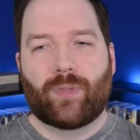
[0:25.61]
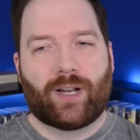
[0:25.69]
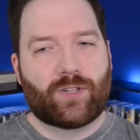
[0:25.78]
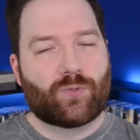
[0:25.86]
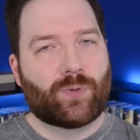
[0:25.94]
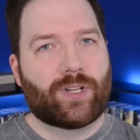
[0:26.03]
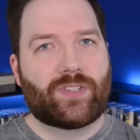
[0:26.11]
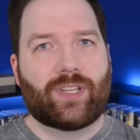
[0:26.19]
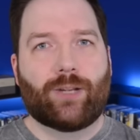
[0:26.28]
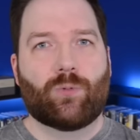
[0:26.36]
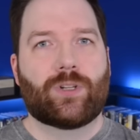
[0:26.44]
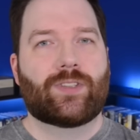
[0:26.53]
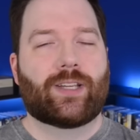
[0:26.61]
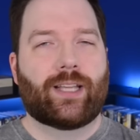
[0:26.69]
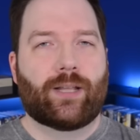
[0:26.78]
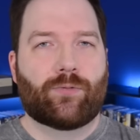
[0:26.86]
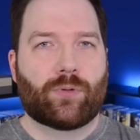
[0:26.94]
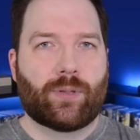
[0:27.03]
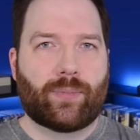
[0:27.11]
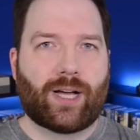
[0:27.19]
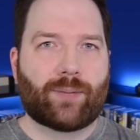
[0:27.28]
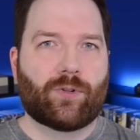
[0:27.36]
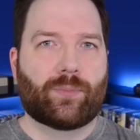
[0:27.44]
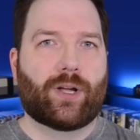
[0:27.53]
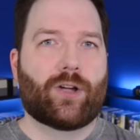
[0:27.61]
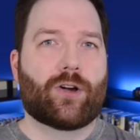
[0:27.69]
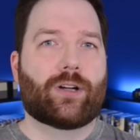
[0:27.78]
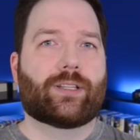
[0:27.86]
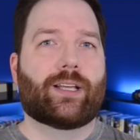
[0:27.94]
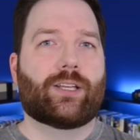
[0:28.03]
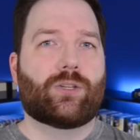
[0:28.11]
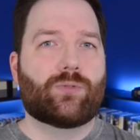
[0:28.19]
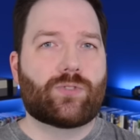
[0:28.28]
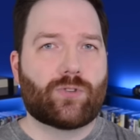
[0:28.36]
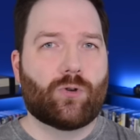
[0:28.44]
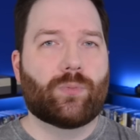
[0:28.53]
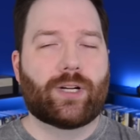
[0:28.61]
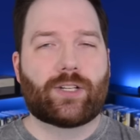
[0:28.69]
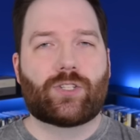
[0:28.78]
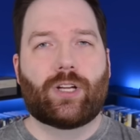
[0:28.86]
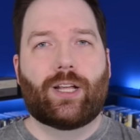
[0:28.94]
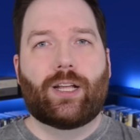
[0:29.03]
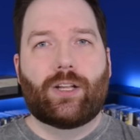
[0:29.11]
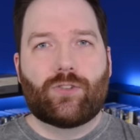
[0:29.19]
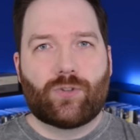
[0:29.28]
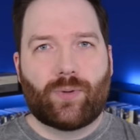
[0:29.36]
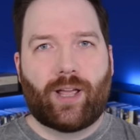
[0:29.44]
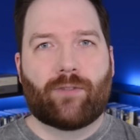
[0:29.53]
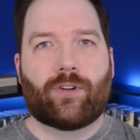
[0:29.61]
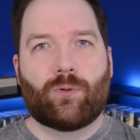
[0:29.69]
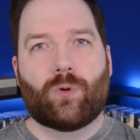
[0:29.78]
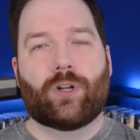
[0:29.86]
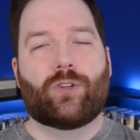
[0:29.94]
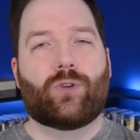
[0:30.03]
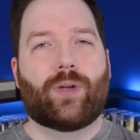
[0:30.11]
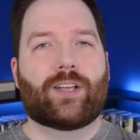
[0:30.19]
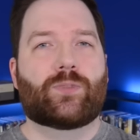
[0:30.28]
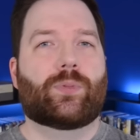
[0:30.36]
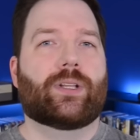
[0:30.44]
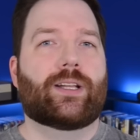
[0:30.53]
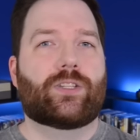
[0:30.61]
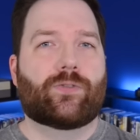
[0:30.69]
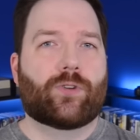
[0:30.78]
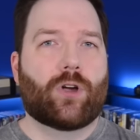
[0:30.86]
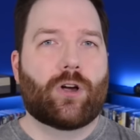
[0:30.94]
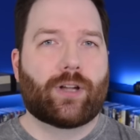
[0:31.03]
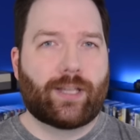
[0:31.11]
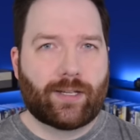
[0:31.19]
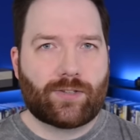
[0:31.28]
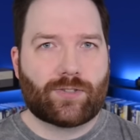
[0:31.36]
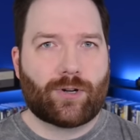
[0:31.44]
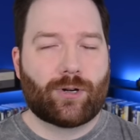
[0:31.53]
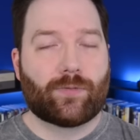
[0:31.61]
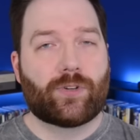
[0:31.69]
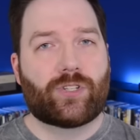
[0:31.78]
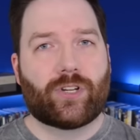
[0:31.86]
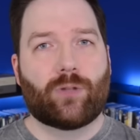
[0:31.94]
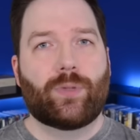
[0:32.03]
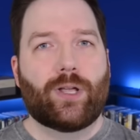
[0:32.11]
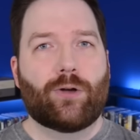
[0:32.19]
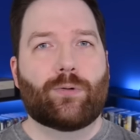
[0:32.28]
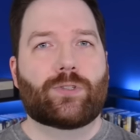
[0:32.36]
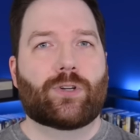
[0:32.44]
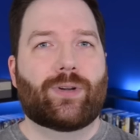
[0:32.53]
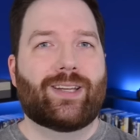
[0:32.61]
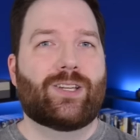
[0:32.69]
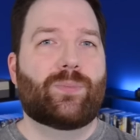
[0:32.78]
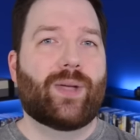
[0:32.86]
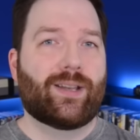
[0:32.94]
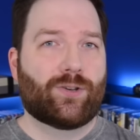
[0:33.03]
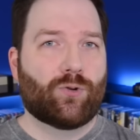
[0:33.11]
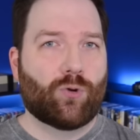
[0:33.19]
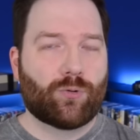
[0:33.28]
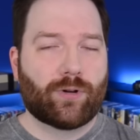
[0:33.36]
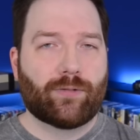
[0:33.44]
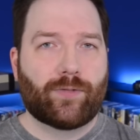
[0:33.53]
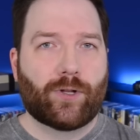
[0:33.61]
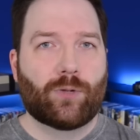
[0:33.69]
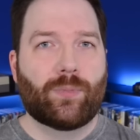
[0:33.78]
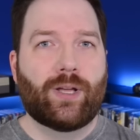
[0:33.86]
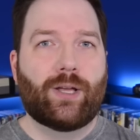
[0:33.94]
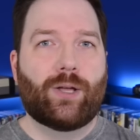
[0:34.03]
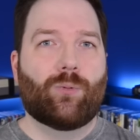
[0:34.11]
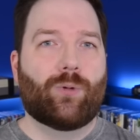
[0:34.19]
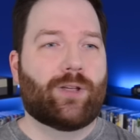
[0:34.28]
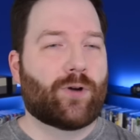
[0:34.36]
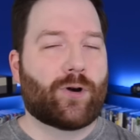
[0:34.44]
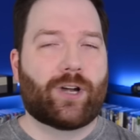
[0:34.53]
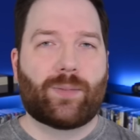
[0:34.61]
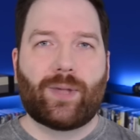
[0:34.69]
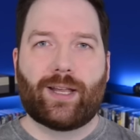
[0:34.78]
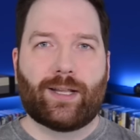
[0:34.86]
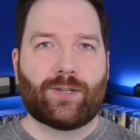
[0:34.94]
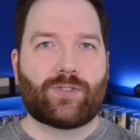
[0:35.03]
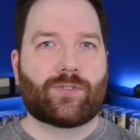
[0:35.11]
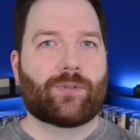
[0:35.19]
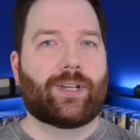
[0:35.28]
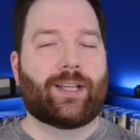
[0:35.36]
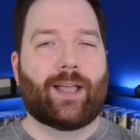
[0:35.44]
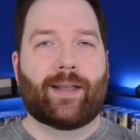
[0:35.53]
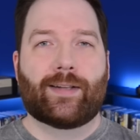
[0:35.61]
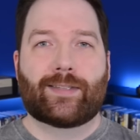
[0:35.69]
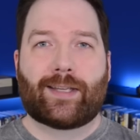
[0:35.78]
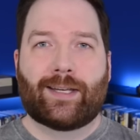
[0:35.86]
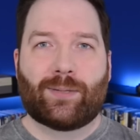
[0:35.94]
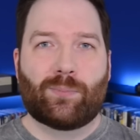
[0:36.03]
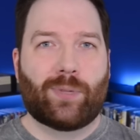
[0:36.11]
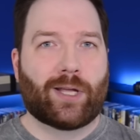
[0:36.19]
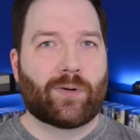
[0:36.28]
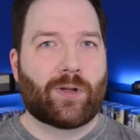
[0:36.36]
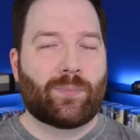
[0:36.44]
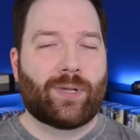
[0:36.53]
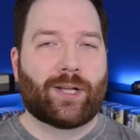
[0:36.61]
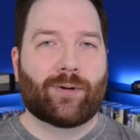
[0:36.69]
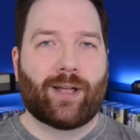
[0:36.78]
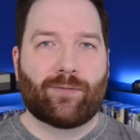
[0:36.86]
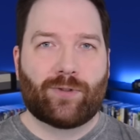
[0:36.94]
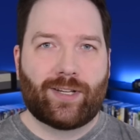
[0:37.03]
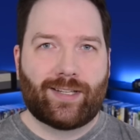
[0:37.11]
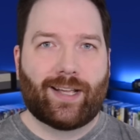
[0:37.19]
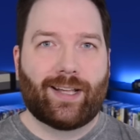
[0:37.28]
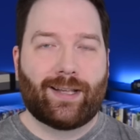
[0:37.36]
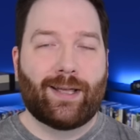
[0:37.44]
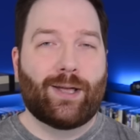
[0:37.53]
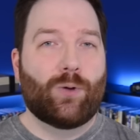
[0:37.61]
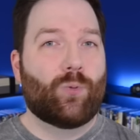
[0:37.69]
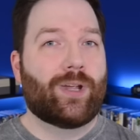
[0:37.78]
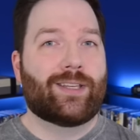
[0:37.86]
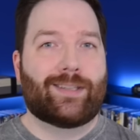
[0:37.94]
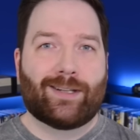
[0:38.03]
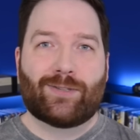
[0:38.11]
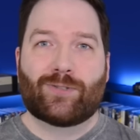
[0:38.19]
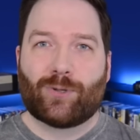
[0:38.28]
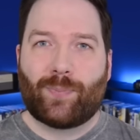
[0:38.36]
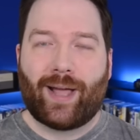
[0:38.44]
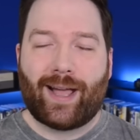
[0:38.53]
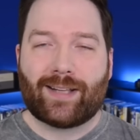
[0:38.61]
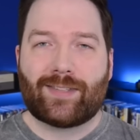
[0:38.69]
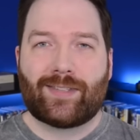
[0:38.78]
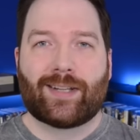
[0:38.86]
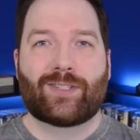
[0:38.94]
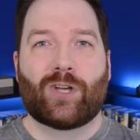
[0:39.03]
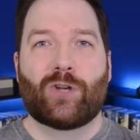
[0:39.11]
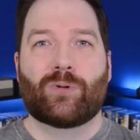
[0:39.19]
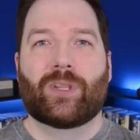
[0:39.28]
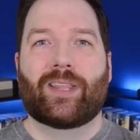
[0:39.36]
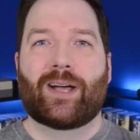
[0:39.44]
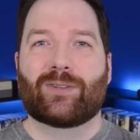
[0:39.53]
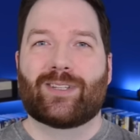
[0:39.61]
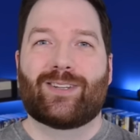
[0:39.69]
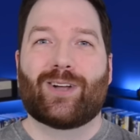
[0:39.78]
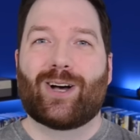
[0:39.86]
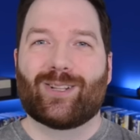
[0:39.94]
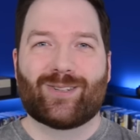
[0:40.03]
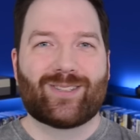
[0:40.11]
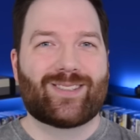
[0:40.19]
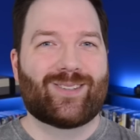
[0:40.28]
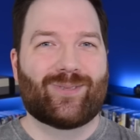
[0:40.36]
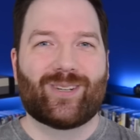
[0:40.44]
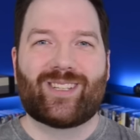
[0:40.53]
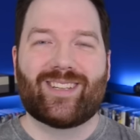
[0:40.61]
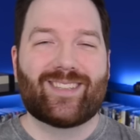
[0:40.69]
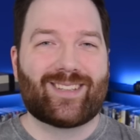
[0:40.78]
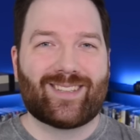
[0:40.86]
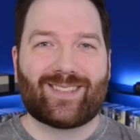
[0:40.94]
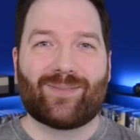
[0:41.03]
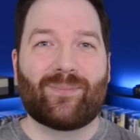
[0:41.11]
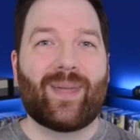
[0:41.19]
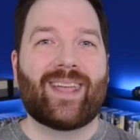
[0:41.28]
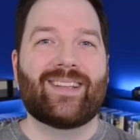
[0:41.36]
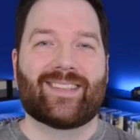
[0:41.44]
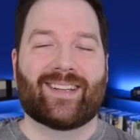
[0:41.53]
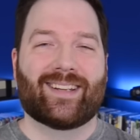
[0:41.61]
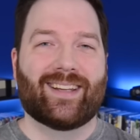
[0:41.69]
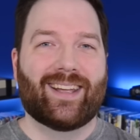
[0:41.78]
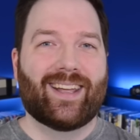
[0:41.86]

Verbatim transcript: And I just want to say once again from the bottom of my heart, thank you so much to everyone who has pledged for our Kickstarter for Shelby Oaks, our independent horror film. We've already made history and it's getting bigger and bigger every day. We did surpass $600,000, which is just amazing.